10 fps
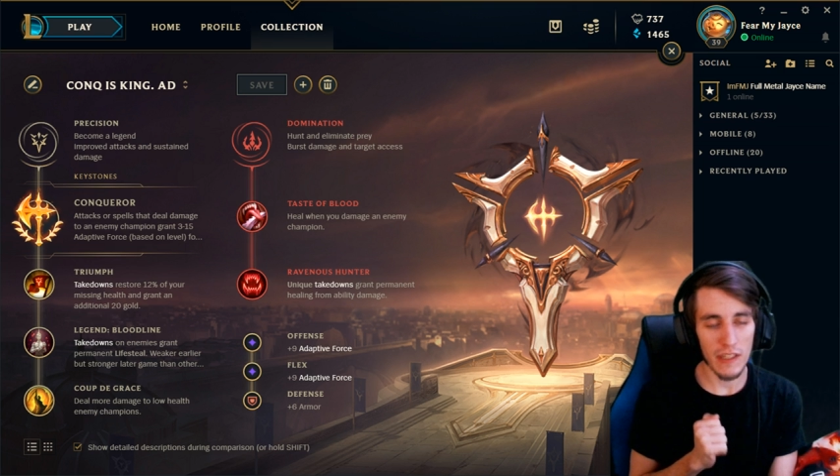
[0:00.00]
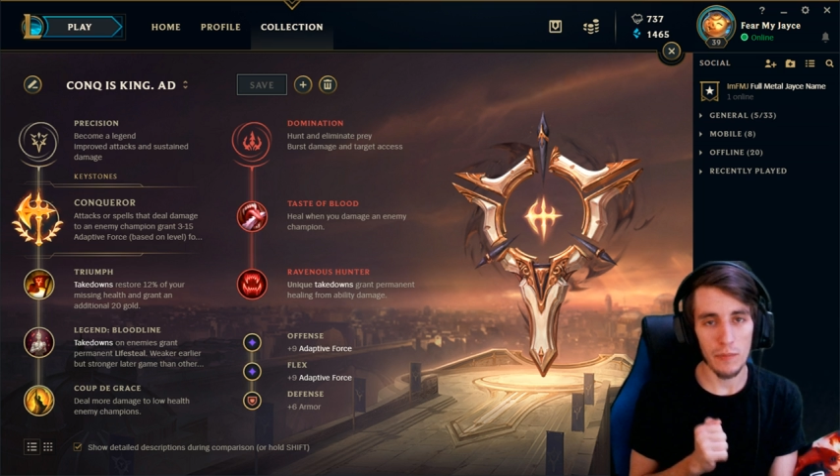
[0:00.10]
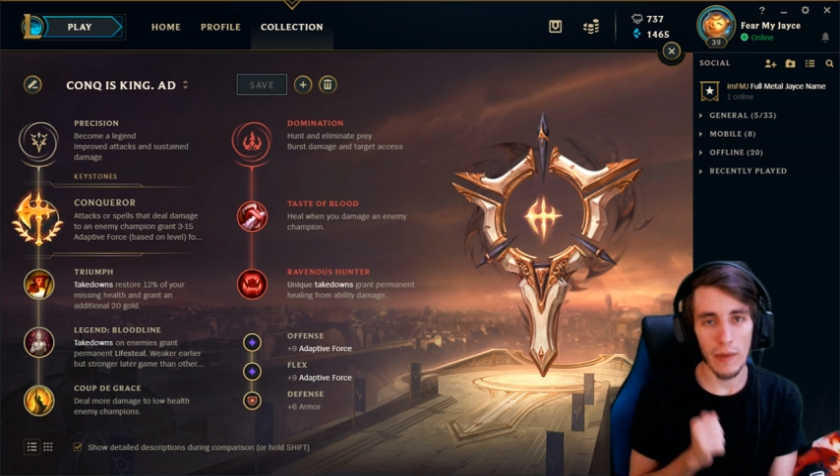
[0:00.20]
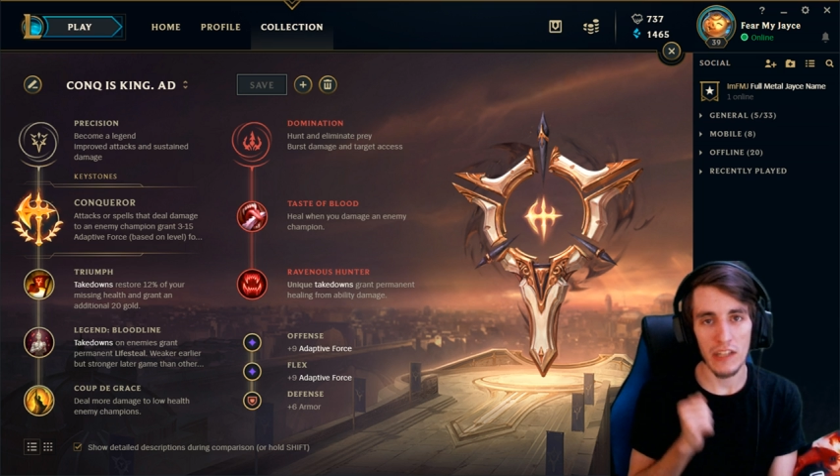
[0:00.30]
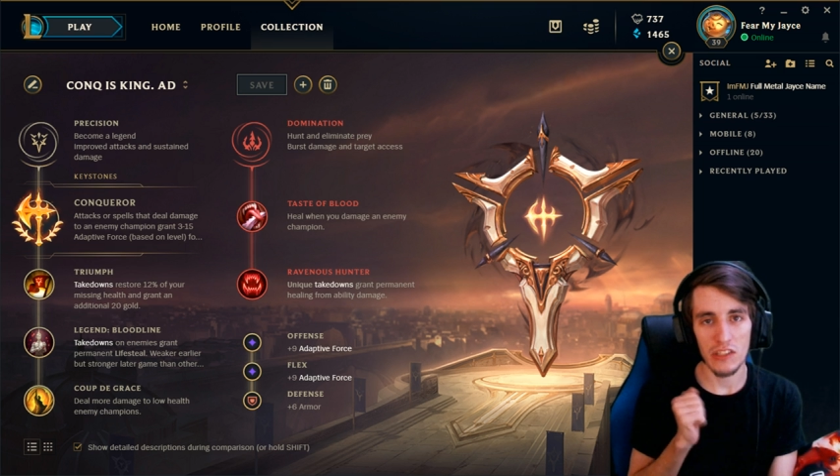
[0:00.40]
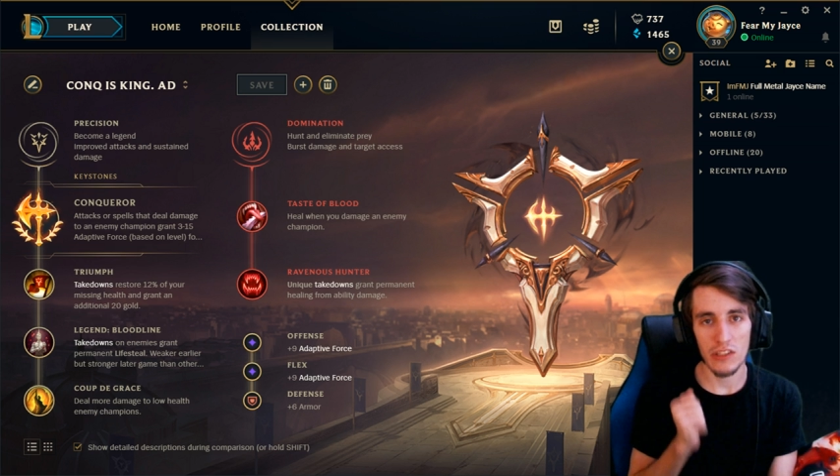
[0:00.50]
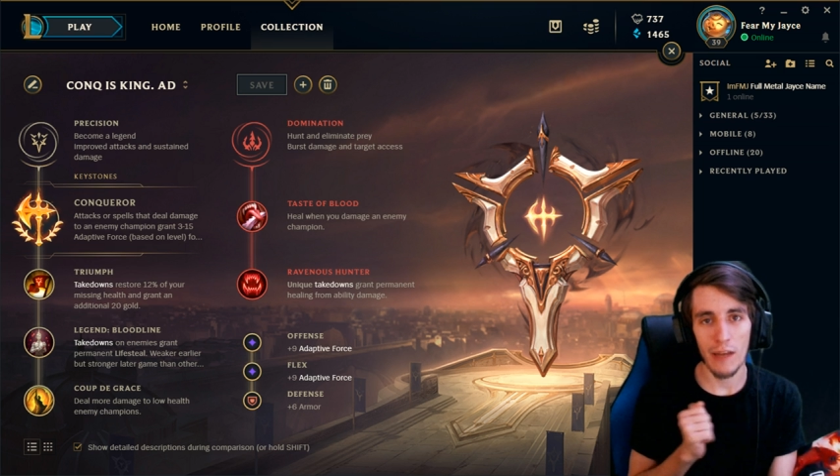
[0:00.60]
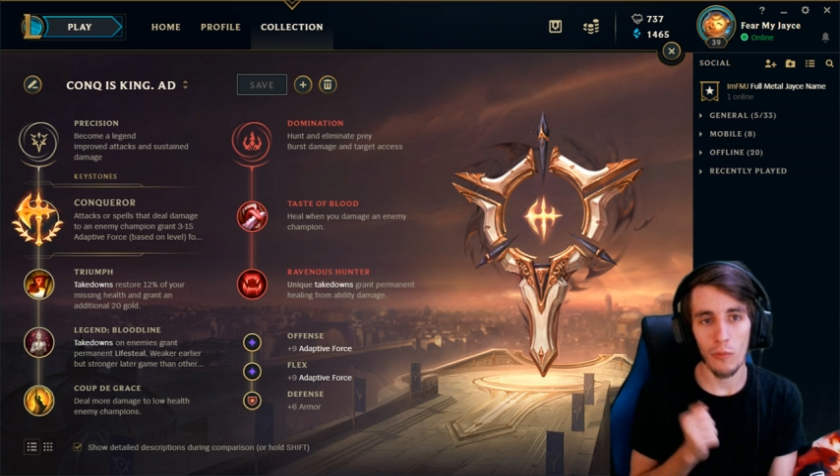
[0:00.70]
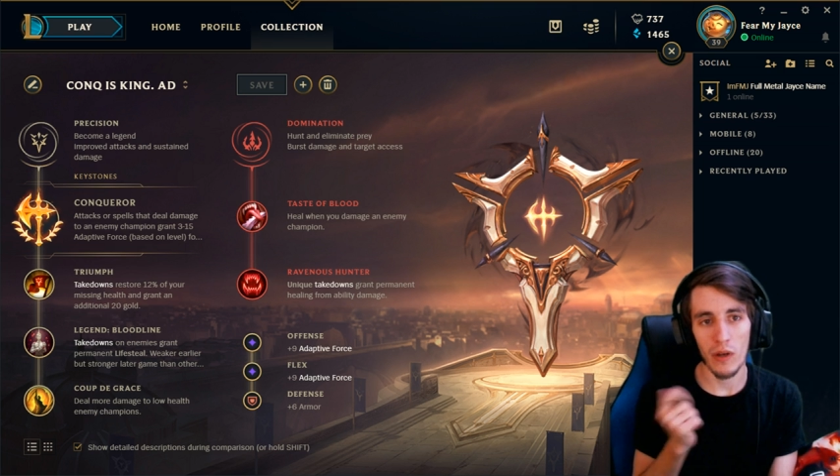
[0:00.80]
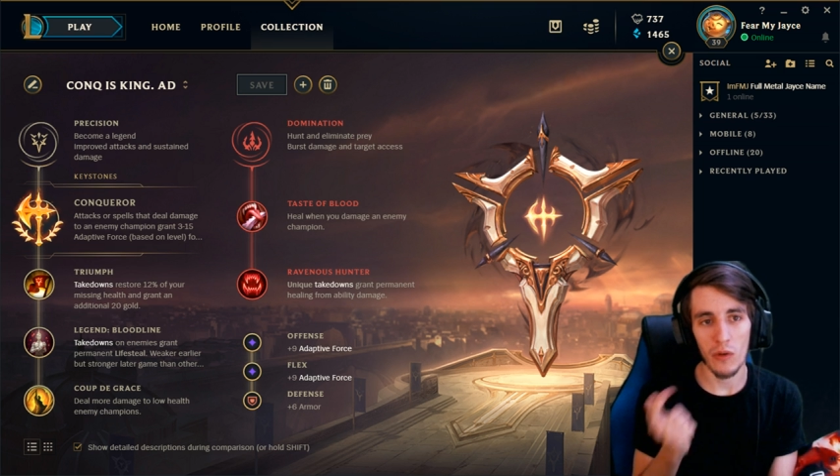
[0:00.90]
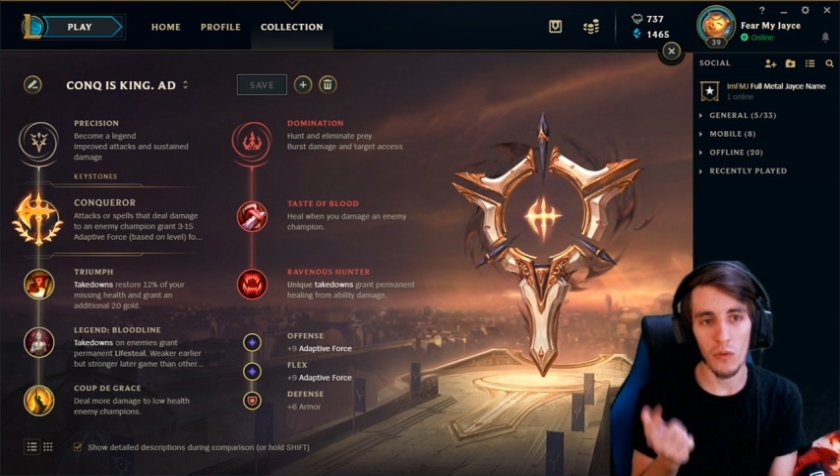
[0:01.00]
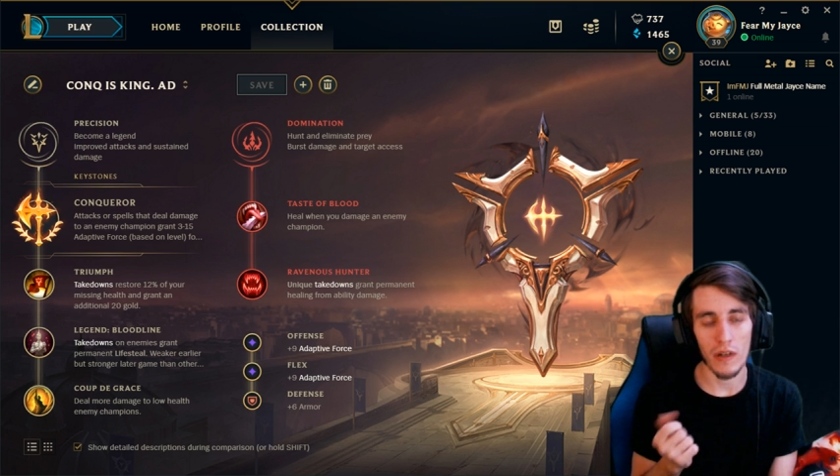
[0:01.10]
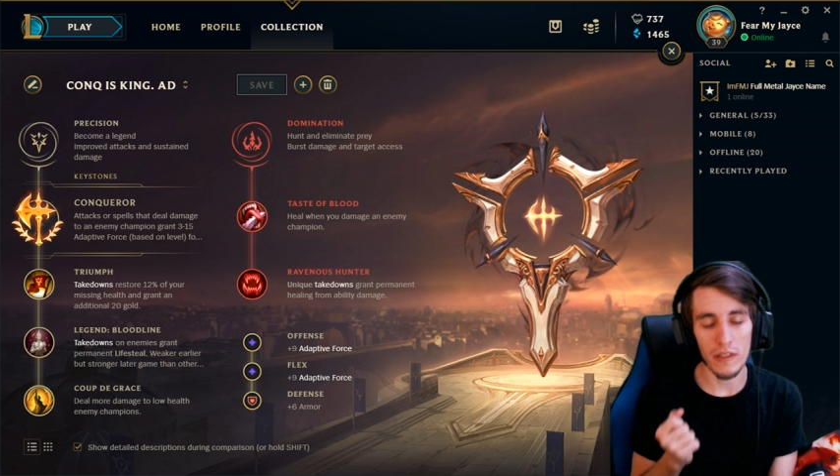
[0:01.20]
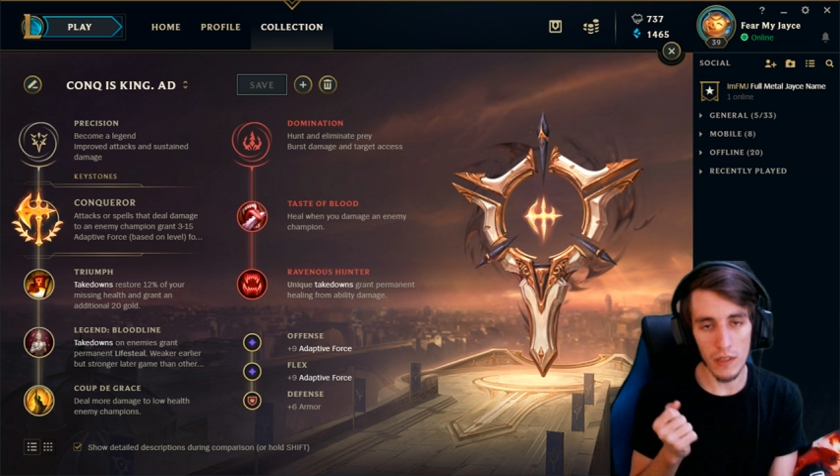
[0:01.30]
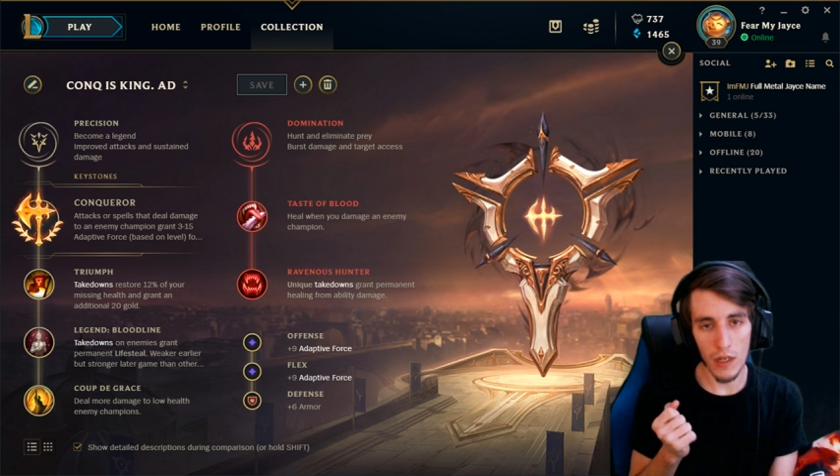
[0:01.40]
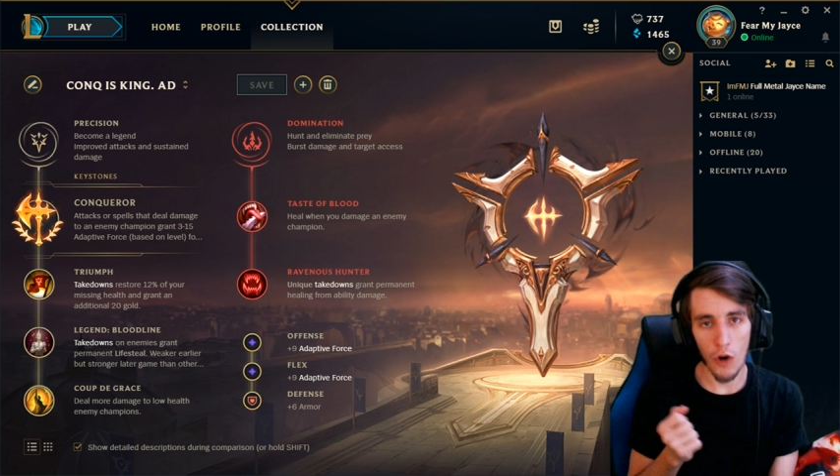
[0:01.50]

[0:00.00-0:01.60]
in patch 9.1,